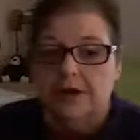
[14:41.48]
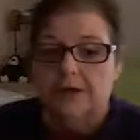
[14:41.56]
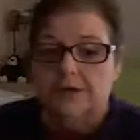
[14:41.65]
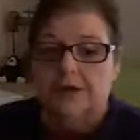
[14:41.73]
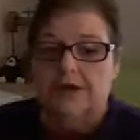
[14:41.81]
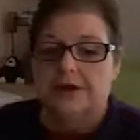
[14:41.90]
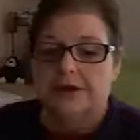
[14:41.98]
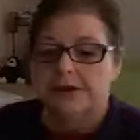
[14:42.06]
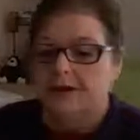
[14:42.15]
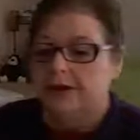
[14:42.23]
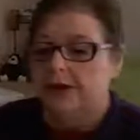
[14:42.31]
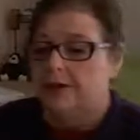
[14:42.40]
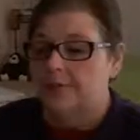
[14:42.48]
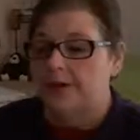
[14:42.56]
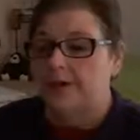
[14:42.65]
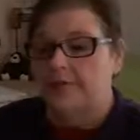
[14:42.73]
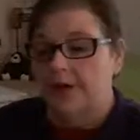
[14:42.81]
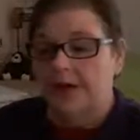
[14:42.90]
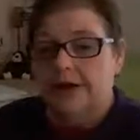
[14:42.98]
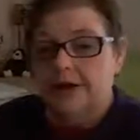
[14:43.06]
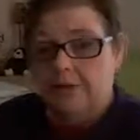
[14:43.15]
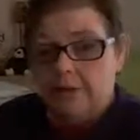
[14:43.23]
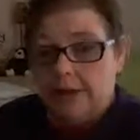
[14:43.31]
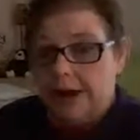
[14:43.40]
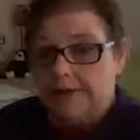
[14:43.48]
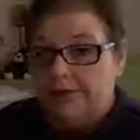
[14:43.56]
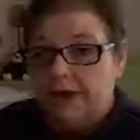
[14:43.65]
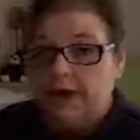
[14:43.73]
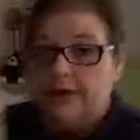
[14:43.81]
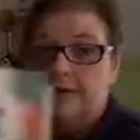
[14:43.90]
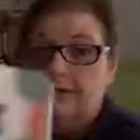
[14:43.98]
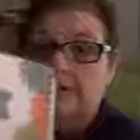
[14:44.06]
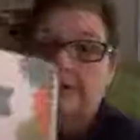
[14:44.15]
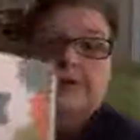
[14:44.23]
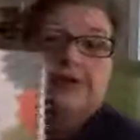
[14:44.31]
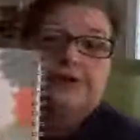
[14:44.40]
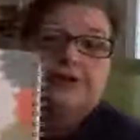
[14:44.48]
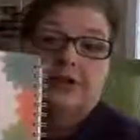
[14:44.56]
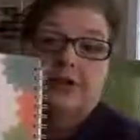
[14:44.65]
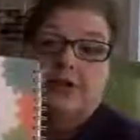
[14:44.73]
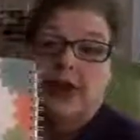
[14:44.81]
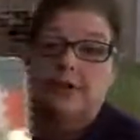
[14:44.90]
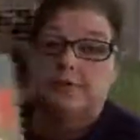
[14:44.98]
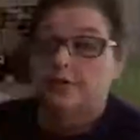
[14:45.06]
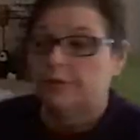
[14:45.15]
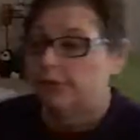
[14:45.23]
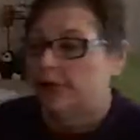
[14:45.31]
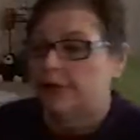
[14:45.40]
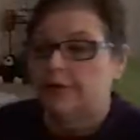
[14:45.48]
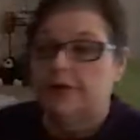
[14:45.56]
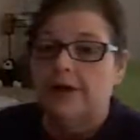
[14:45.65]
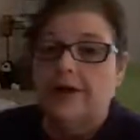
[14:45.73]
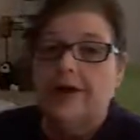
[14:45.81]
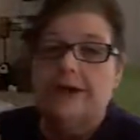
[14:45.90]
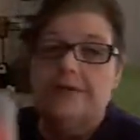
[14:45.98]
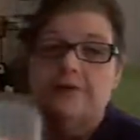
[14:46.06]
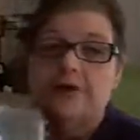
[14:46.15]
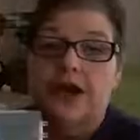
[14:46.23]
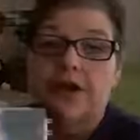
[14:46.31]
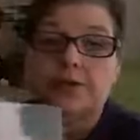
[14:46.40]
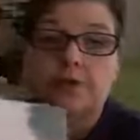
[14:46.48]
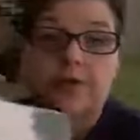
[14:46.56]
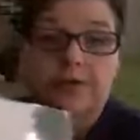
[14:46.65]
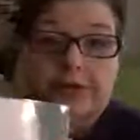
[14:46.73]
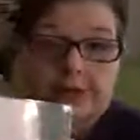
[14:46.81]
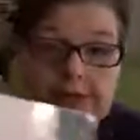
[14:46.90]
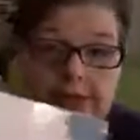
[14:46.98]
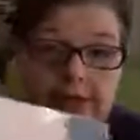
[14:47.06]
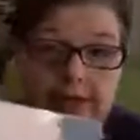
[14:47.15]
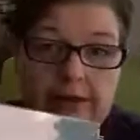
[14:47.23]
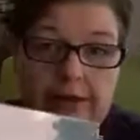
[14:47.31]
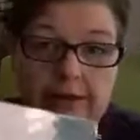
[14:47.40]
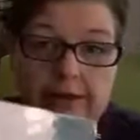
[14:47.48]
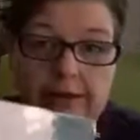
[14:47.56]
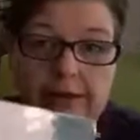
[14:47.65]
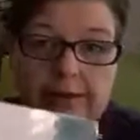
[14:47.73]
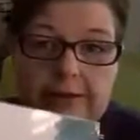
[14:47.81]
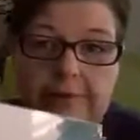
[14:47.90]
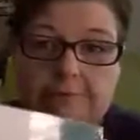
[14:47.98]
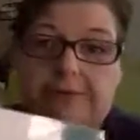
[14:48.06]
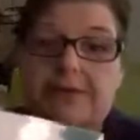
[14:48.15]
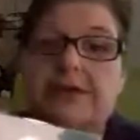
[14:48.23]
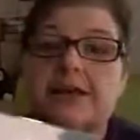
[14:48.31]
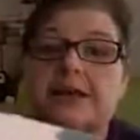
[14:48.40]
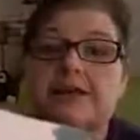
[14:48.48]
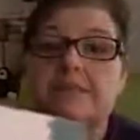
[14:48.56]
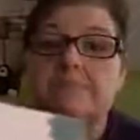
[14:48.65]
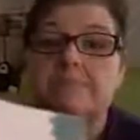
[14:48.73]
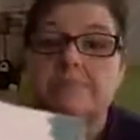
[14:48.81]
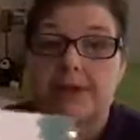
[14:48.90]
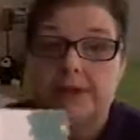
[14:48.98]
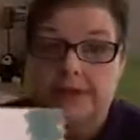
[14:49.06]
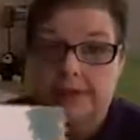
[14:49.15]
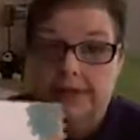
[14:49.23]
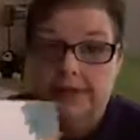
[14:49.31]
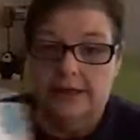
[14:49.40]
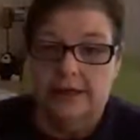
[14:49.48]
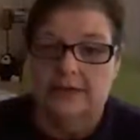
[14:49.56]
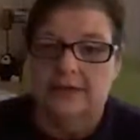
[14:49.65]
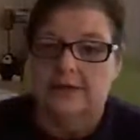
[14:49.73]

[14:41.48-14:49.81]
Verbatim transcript: Because, and I'm getting ready to create that in this section in the iBloom planner. If you guys want this thing is amazing.